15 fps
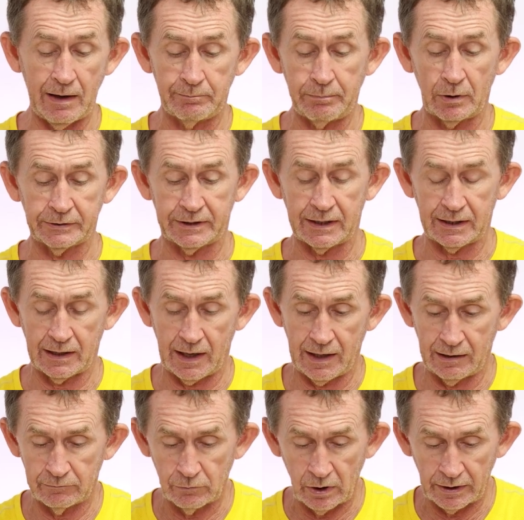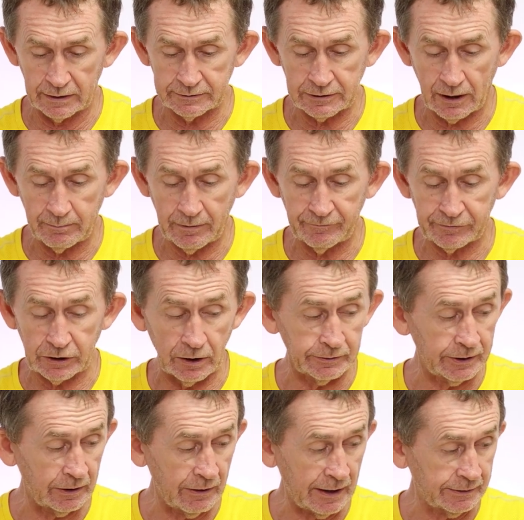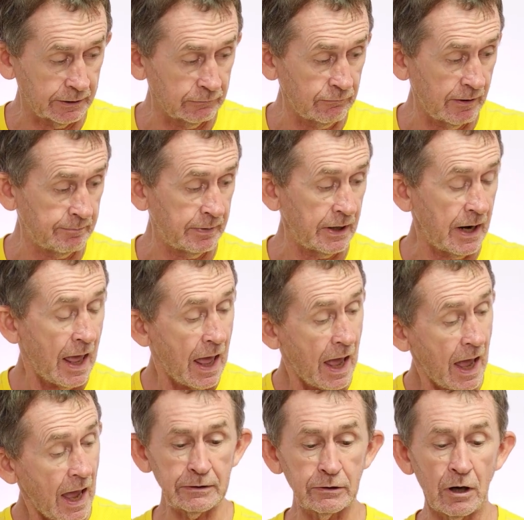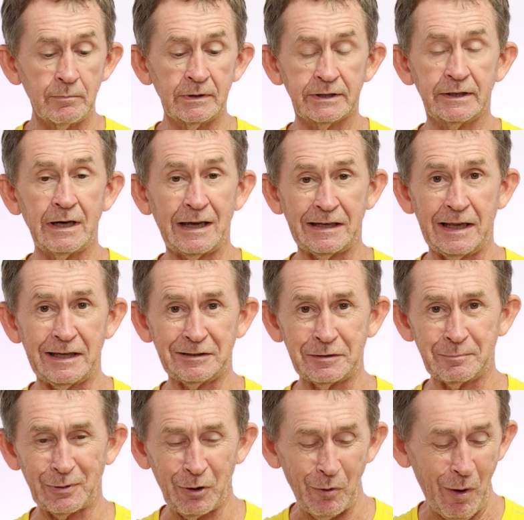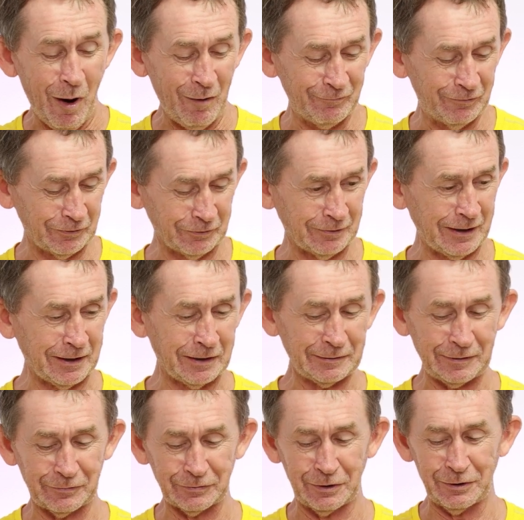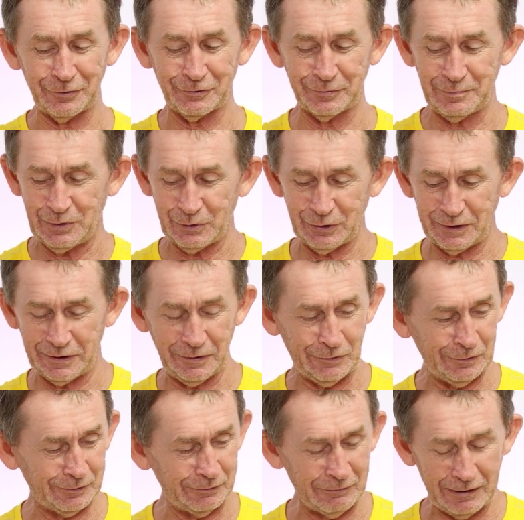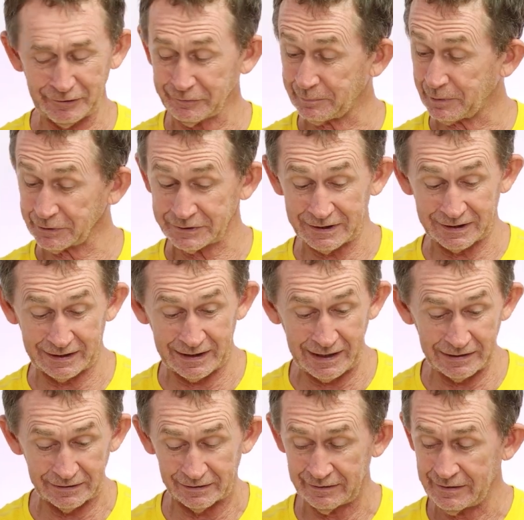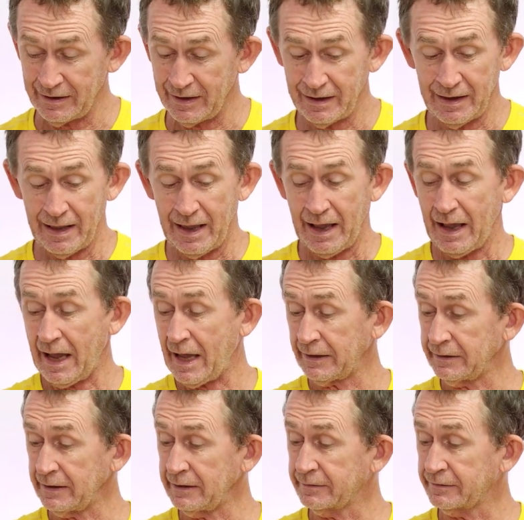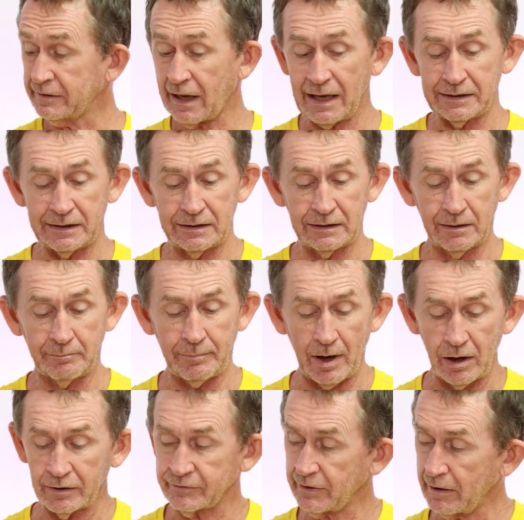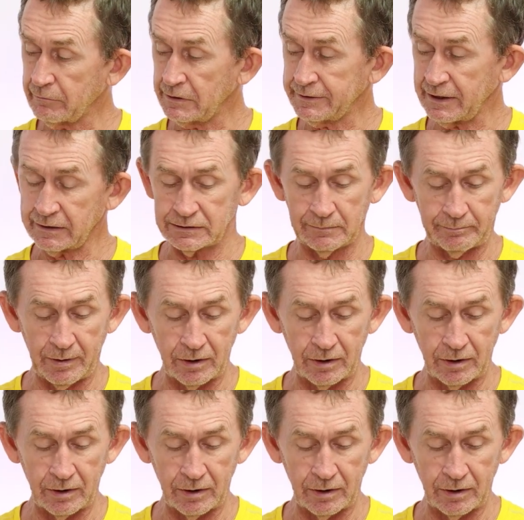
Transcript: uh, putting uh, one on top of the other and the ribbon. It didn't come with the 980 Pro, obviously this costs more than all the rest put together. And inside in the box, I will take the